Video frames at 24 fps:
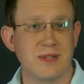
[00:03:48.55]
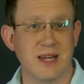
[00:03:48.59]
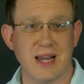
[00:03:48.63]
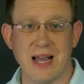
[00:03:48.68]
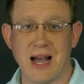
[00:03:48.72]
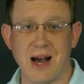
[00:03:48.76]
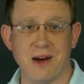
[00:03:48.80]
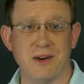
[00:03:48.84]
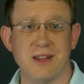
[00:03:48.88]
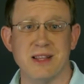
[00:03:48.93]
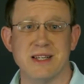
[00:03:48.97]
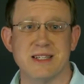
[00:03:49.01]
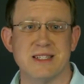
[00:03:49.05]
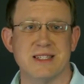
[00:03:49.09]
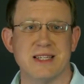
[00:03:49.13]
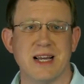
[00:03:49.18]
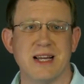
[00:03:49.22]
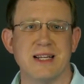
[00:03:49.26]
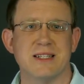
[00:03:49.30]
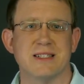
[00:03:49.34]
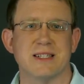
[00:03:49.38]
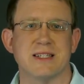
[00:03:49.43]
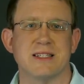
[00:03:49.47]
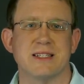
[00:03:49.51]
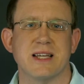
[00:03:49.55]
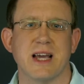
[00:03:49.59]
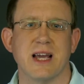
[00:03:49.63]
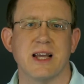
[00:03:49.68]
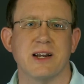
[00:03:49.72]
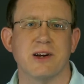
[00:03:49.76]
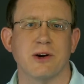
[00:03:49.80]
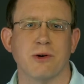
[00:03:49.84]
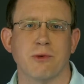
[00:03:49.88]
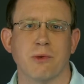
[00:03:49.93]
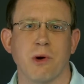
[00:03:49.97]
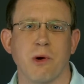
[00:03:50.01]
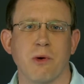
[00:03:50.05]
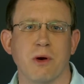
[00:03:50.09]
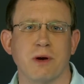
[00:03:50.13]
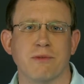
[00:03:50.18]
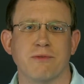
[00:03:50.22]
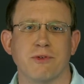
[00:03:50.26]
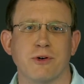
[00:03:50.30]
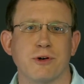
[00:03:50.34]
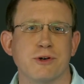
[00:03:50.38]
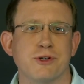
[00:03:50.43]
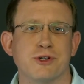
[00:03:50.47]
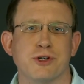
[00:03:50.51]
How did the saints attain heroic
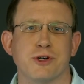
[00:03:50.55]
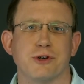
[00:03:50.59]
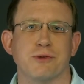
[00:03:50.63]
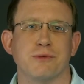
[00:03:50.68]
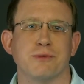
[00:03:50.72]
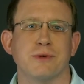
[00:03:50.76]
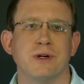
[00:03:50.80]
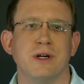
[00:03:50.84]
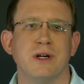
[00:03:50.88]
virtue?